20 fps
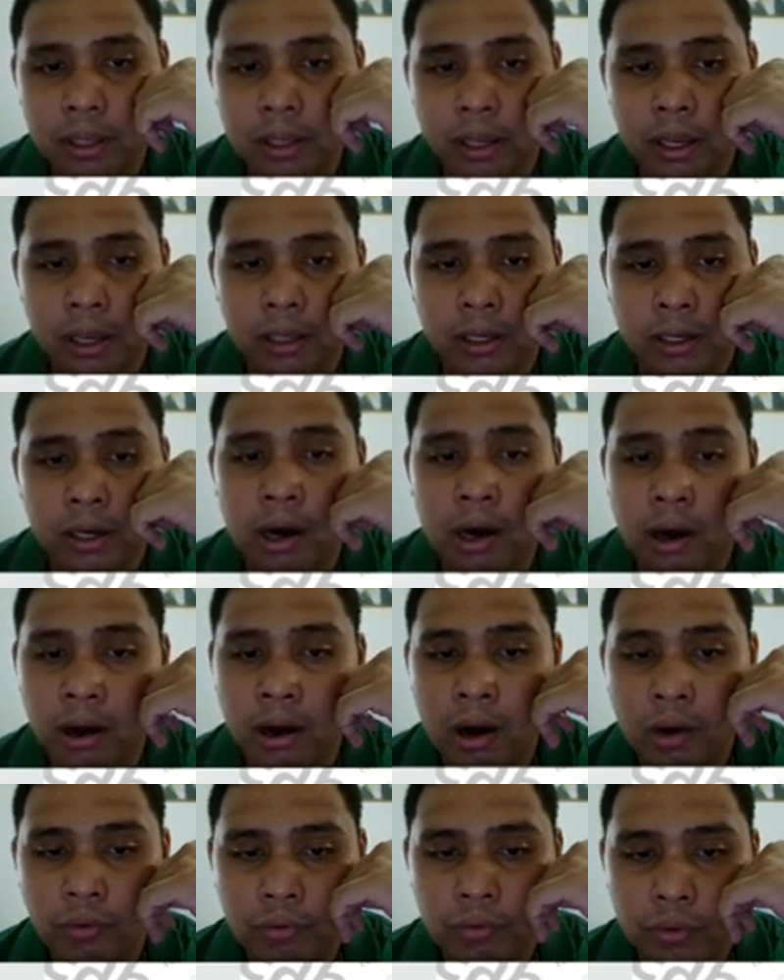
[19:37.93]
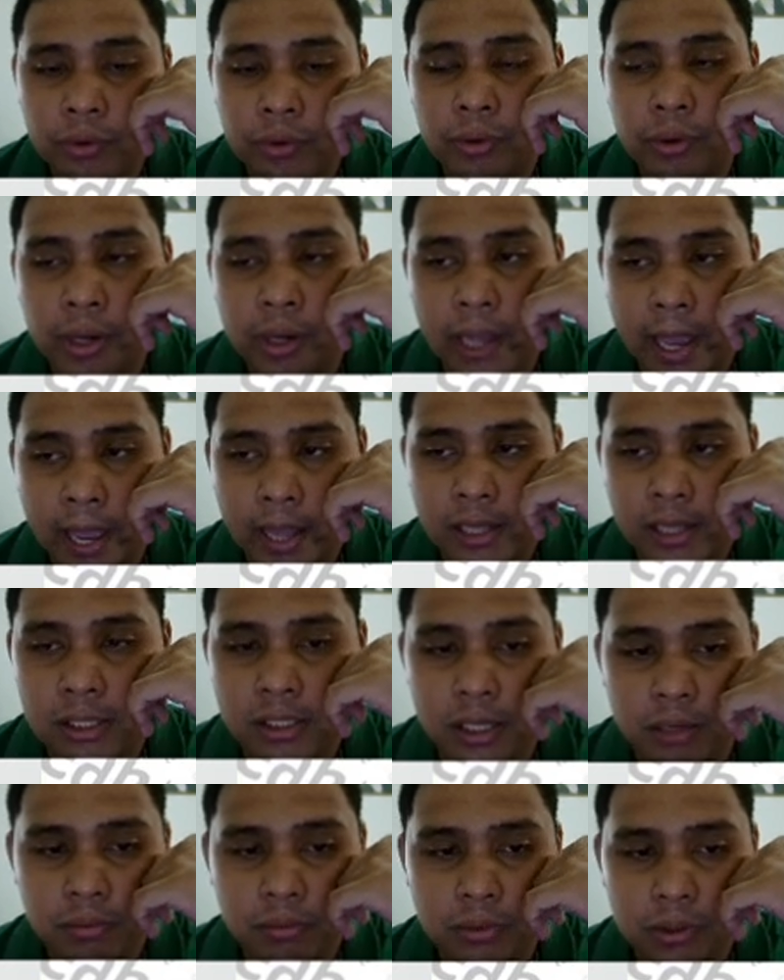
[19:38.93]
Okay, there are a few
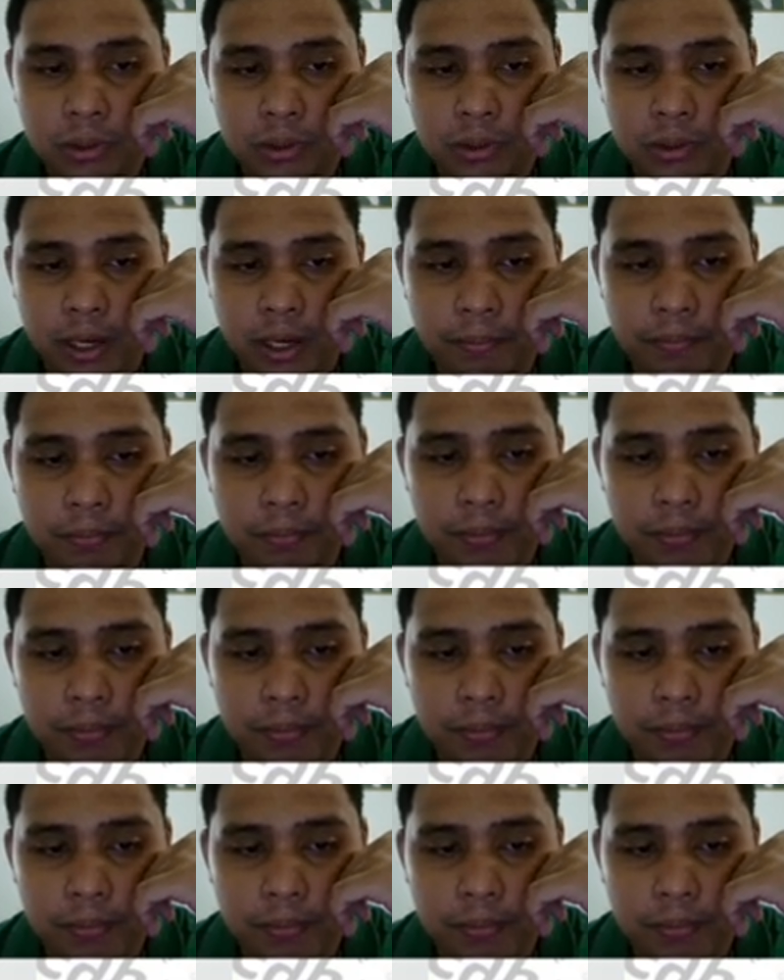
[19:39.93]
cans of soda.